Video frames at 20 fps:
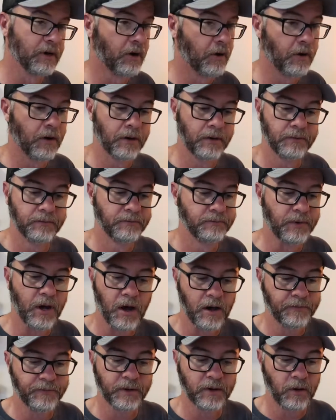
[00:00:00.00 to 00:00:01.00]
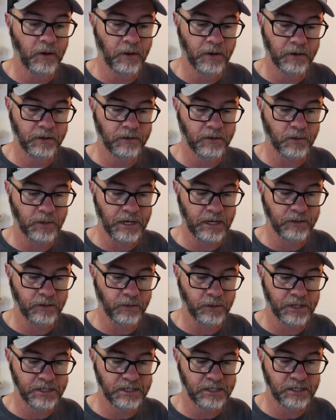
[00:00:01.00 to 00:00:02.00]
on, off and on throughout the
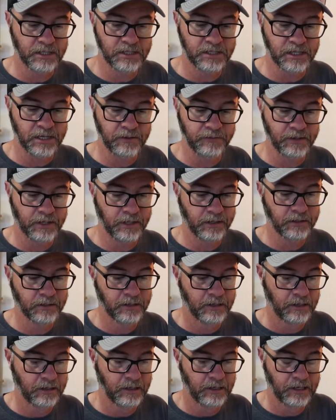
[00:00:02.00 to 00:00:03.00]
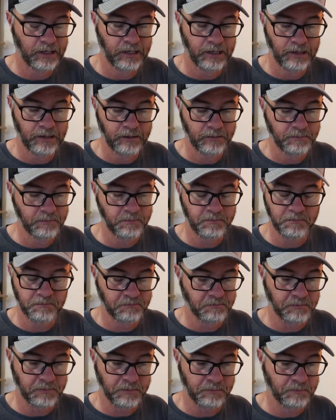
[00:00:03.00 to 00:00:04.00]
rest of this evening.
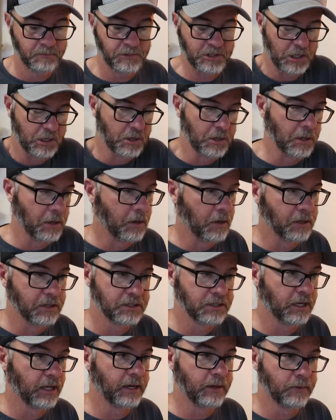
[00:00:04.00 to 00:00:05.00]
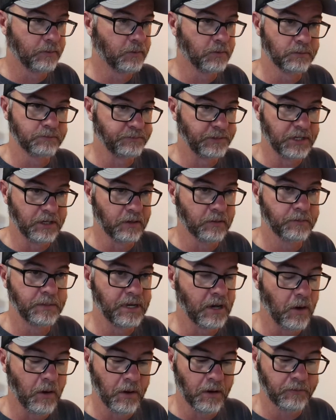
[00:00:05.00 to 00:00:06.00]
Turn it on, just let it, you know,
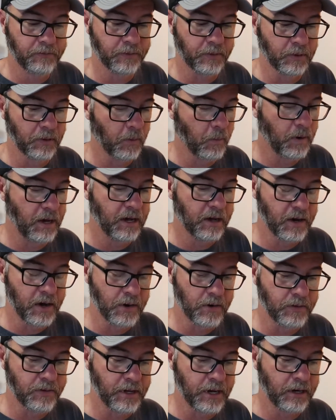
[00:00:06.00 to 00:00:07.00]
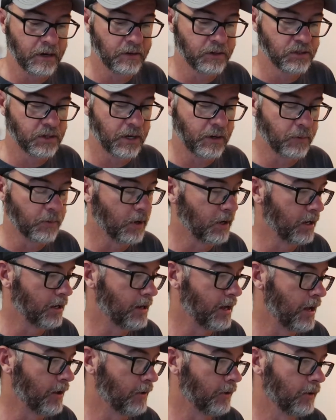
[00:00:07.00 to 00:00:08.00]
be on for a little while here and there, and try to run it
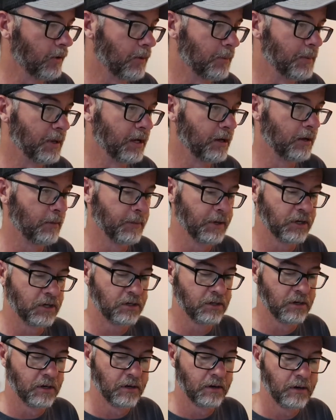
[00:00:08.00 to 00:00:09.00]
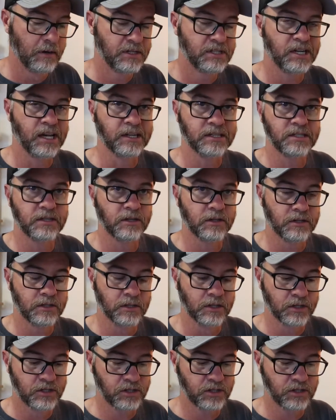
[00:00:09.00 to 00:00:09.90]
down a little bit. I'm gonna test the